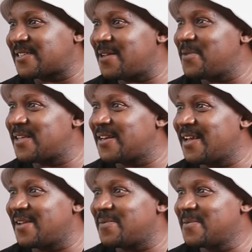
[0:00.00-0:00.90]
No, tell no, me the
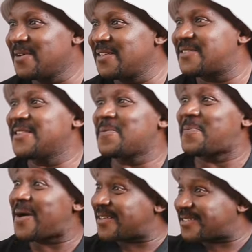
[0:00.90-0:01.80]
name. No, it's in the
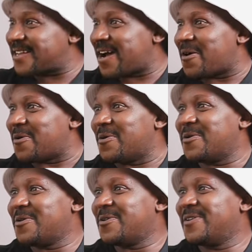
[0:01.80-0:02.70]
past no, now. No,
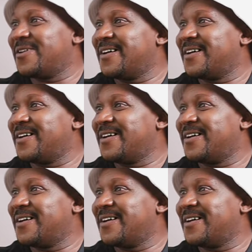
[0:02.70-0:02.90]
no.